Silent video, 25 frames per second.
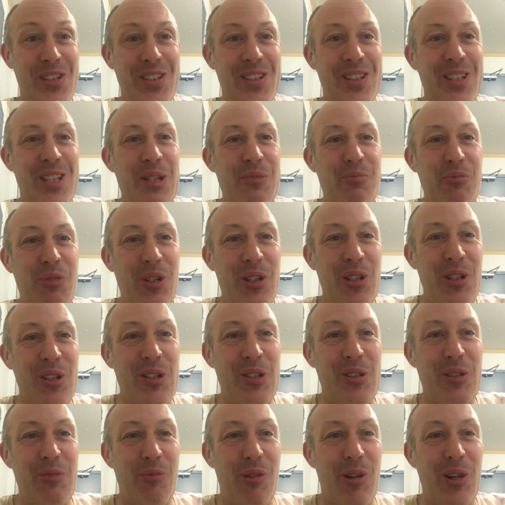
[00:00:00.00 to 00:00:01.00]
that they put in
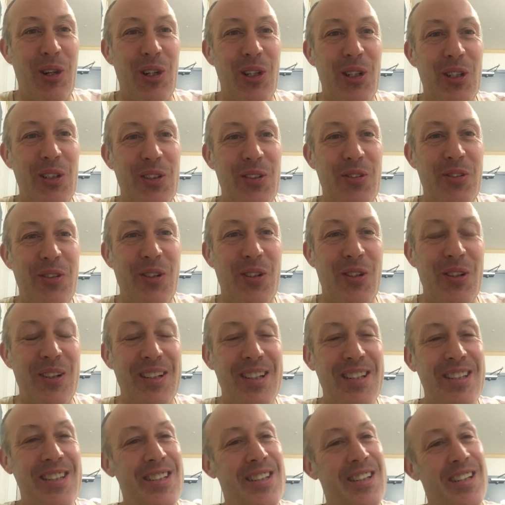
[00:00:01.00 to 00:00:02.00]
tomorrow, of
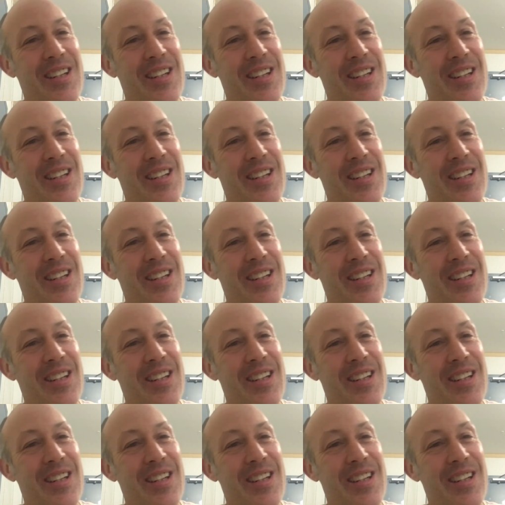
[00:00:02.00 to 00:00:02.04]
course.